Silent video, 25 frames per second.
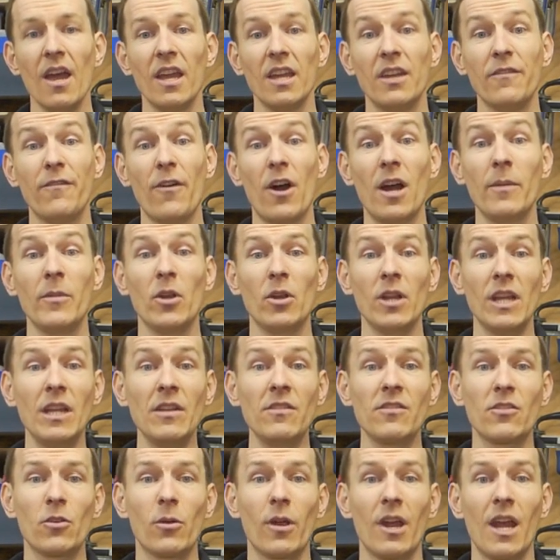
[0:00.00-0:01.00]
can find me on
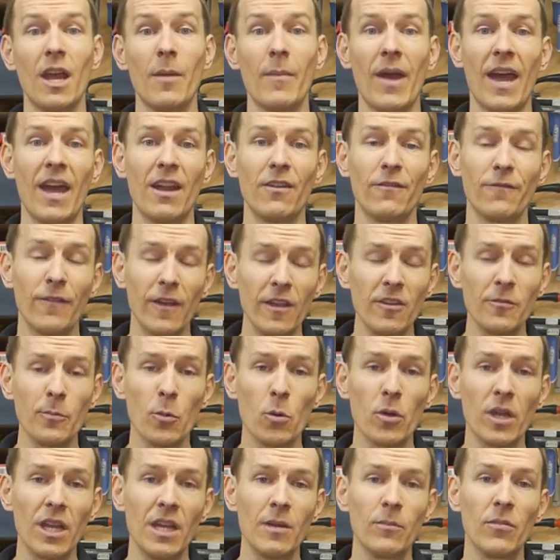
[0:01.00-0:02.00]
Instagram and
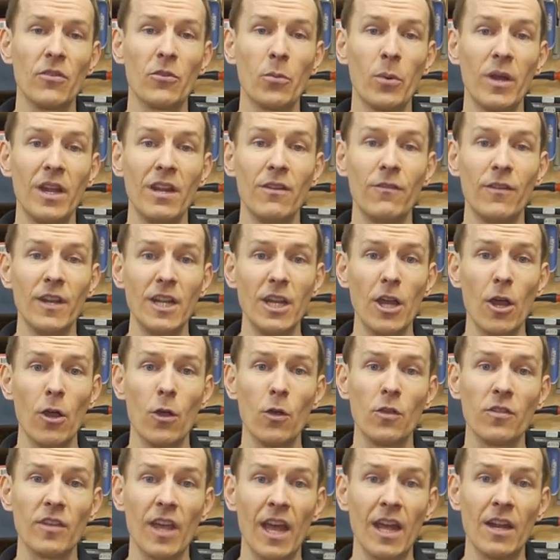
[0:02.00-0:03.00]
Facebook in between
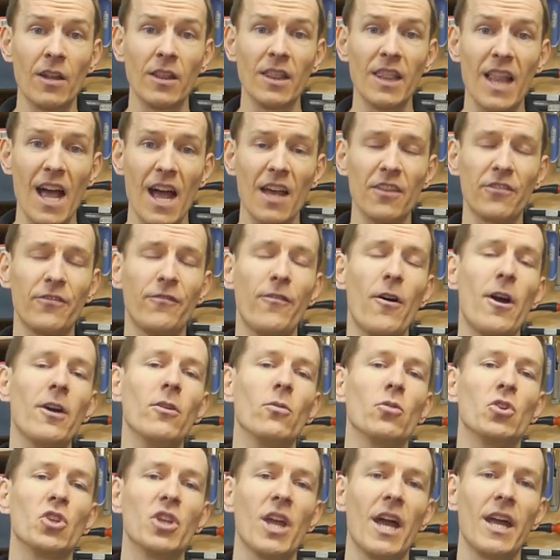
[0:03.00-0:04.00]
videos. And last
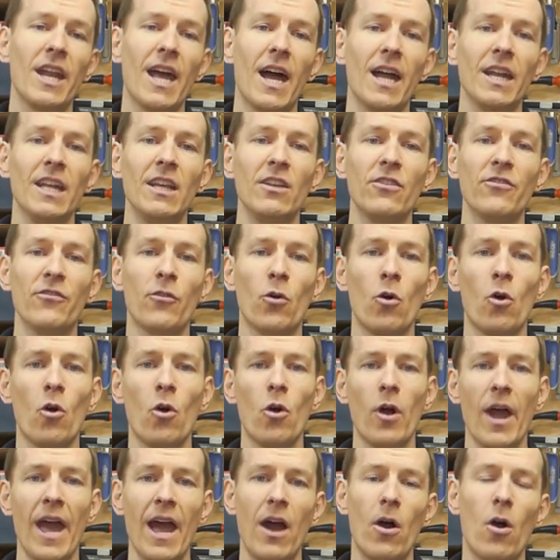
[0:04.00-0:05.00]
final shout out is
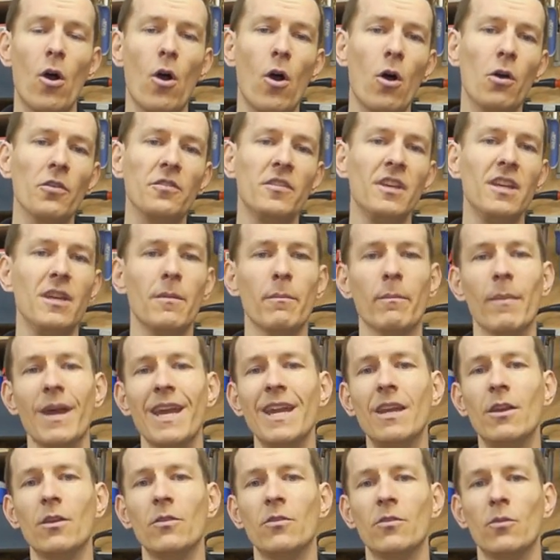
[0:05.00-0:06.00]
for our Aussie
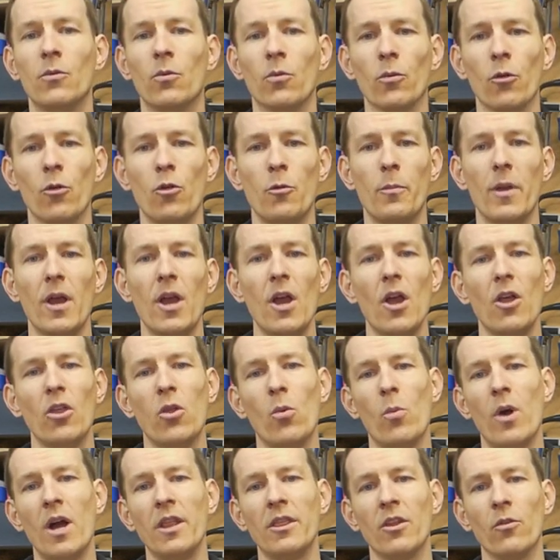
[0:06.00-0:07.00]
Makers group,
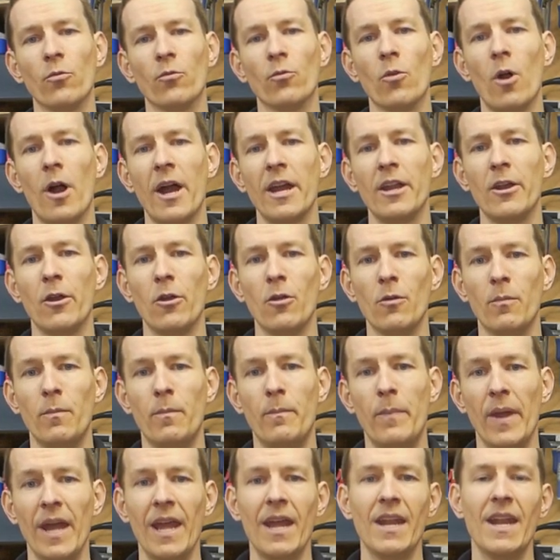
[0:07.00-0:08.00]
the one that Rhino,
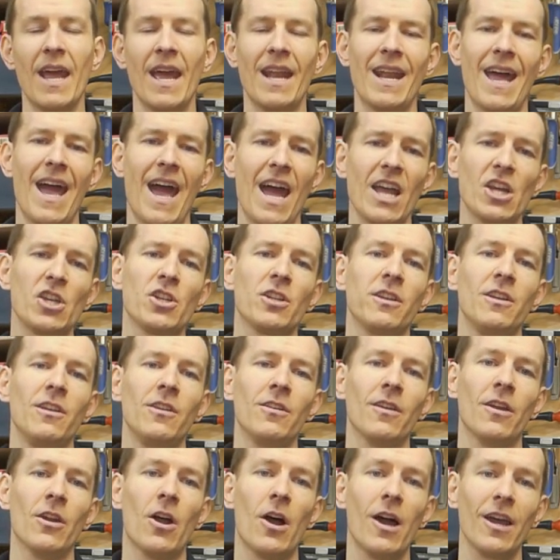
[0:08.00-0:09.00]
Ben, and
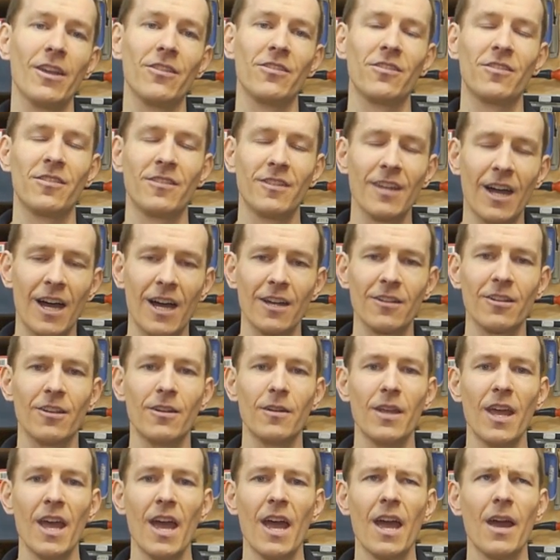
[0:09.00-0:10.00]
Ashley and I
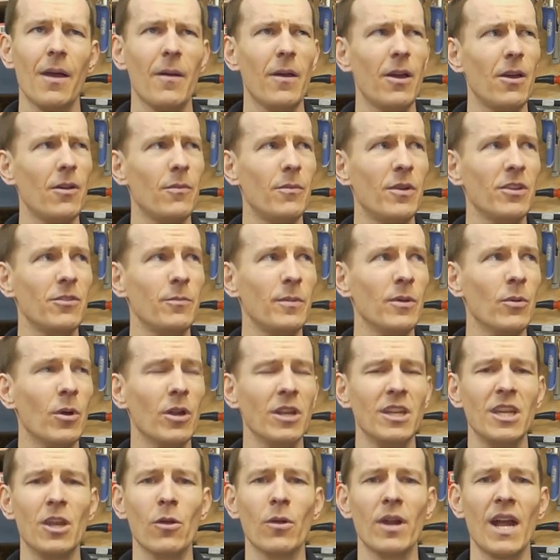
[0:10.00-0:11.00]
started. Uh, must be what
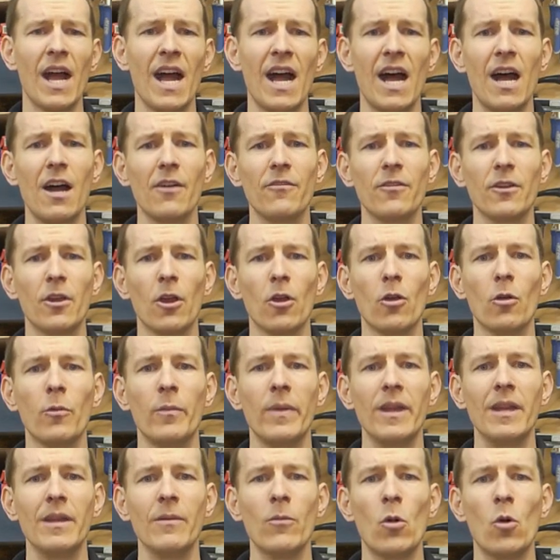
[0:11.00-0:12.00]
a year and a half ago, a
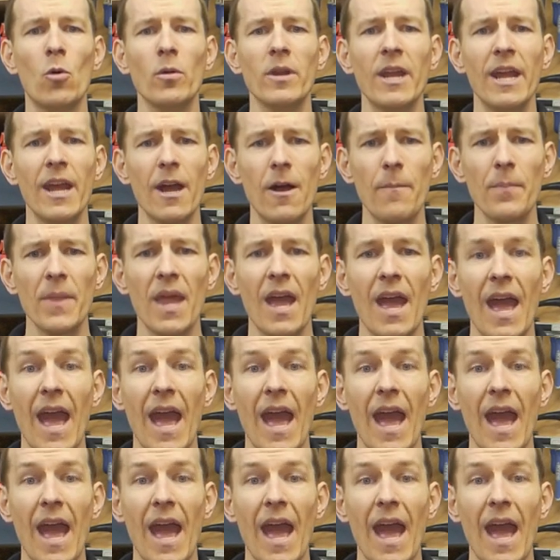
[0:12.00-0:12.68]
bit more now.